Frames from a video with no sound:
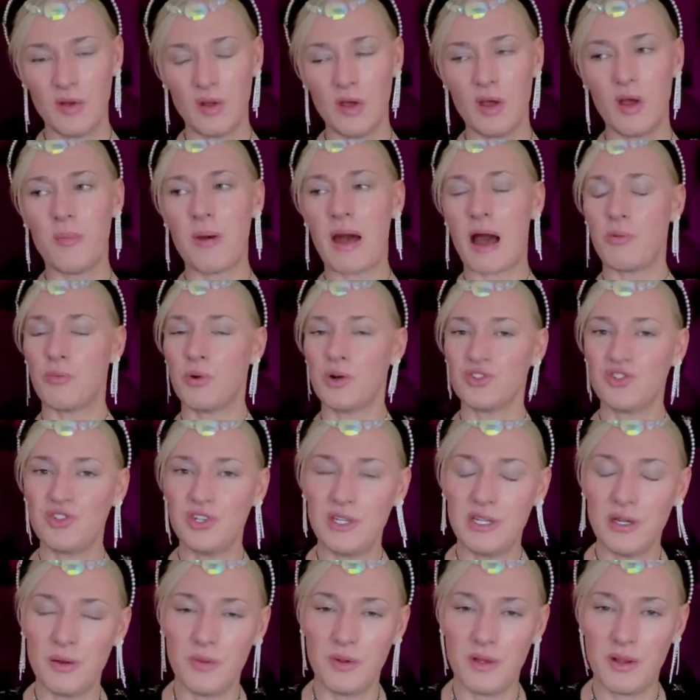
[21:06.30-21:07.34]
about what she
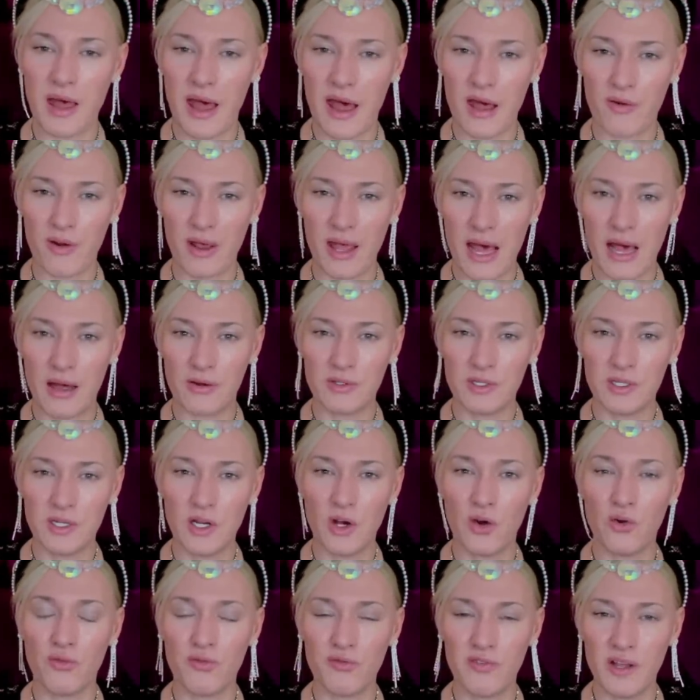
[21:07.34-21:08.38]
did with Harry out in an
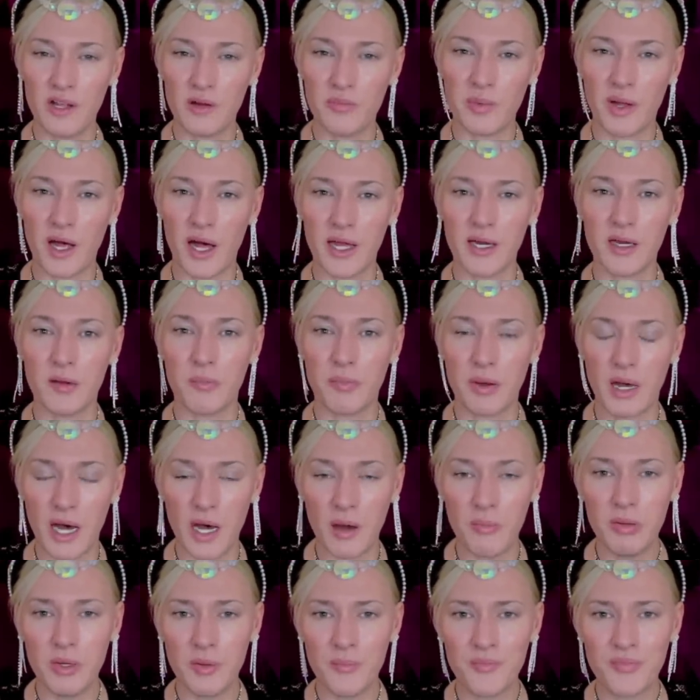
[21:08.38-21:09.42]
old field behind a
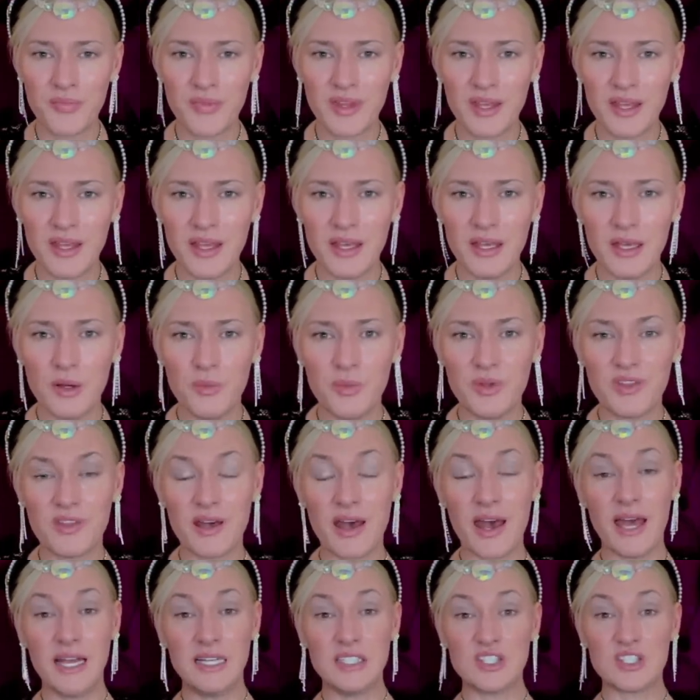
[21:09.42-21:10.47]
pub with the
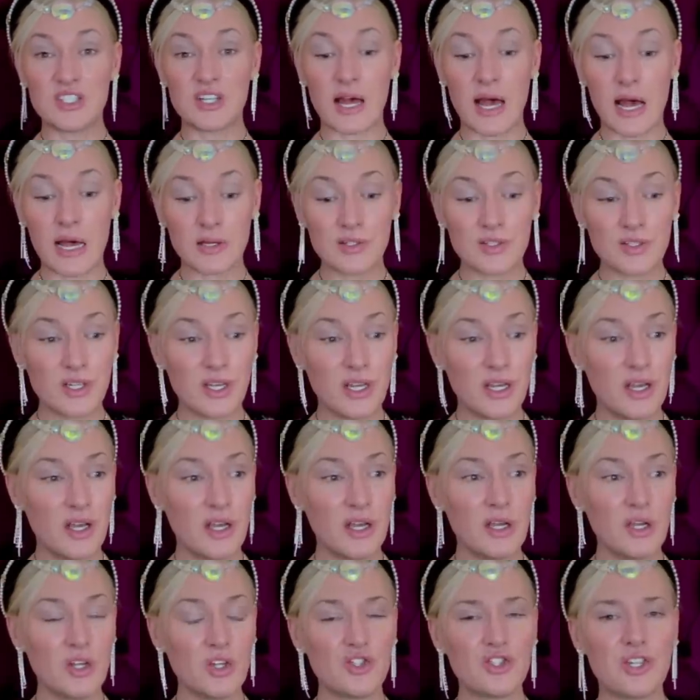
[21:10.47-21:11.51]
haystacks.
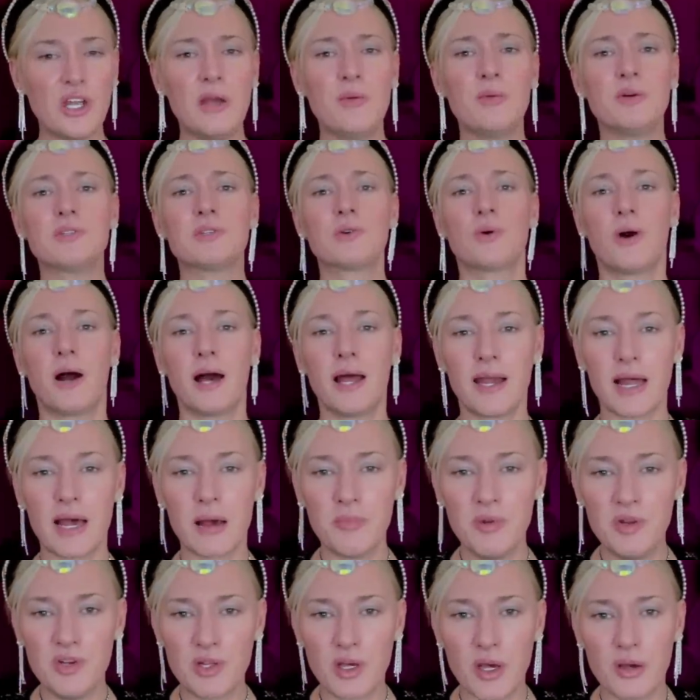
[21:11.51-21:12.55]
She was quite
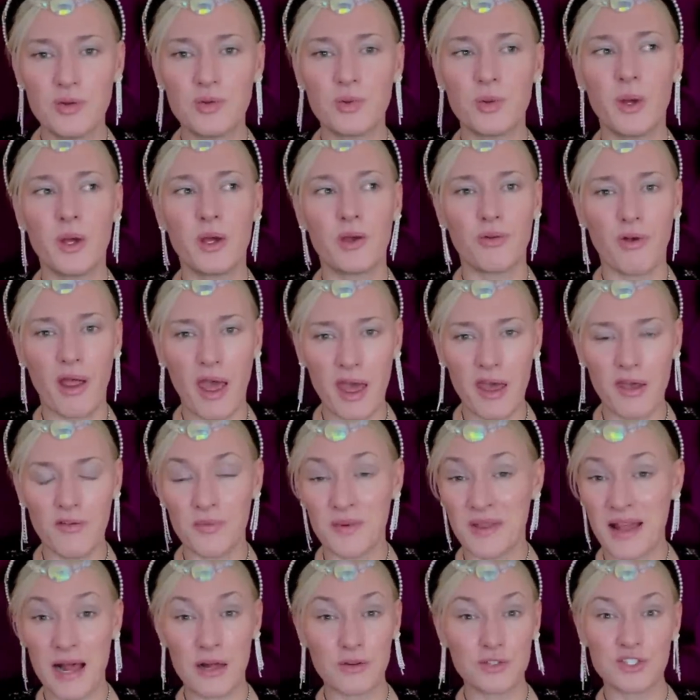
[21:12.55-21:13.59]
happy to go to her grave
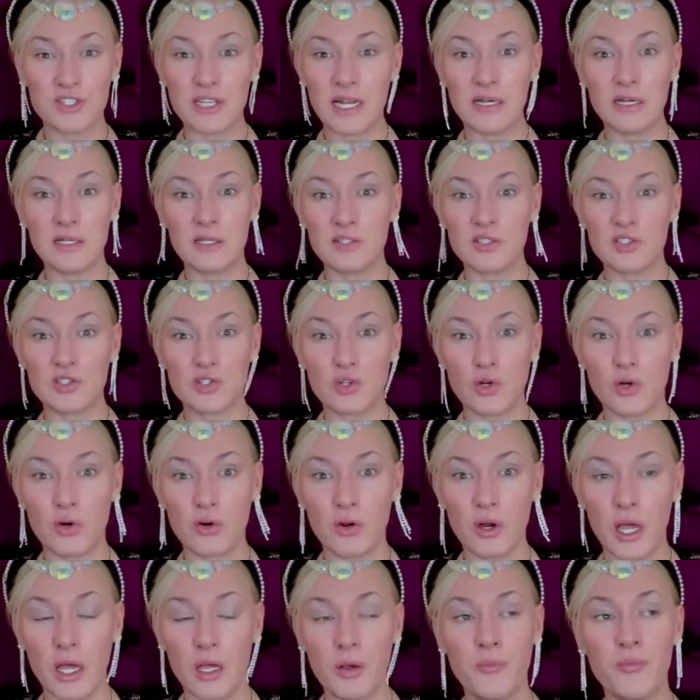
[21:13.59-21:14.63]
without selling a
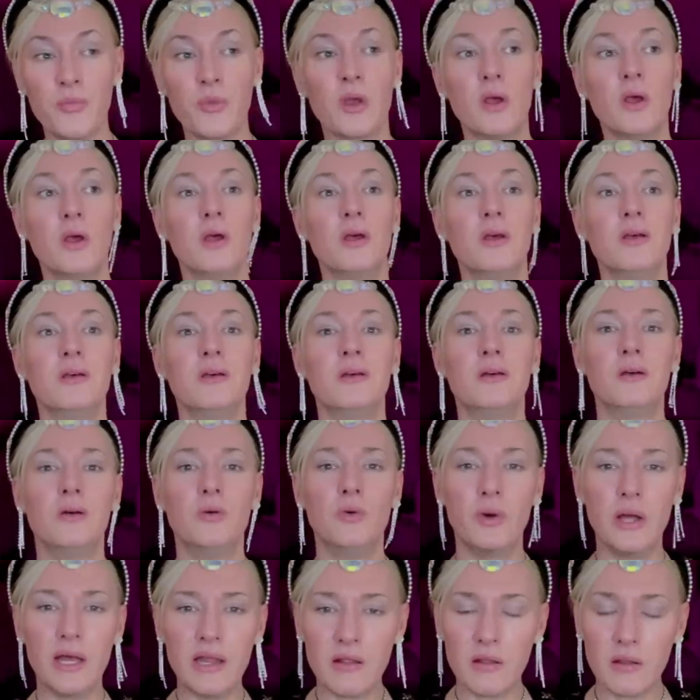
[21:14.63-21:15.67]
story
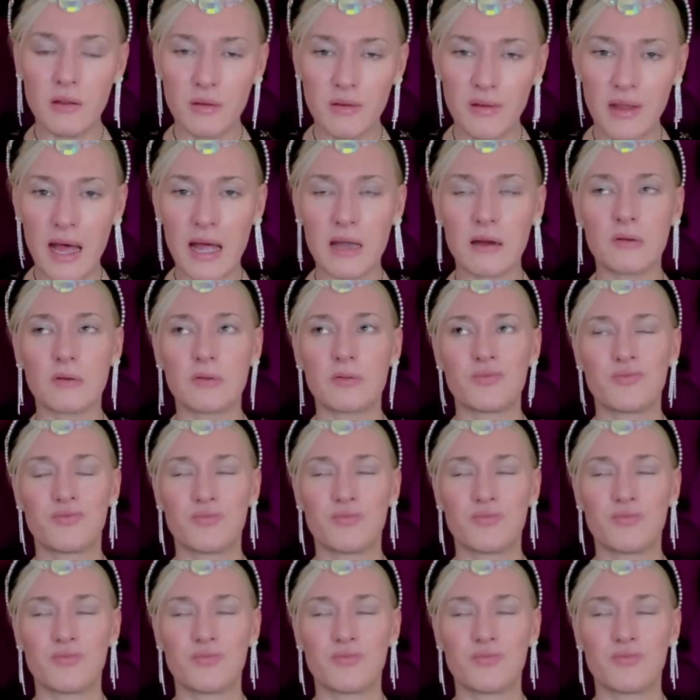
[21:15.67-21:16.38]
with that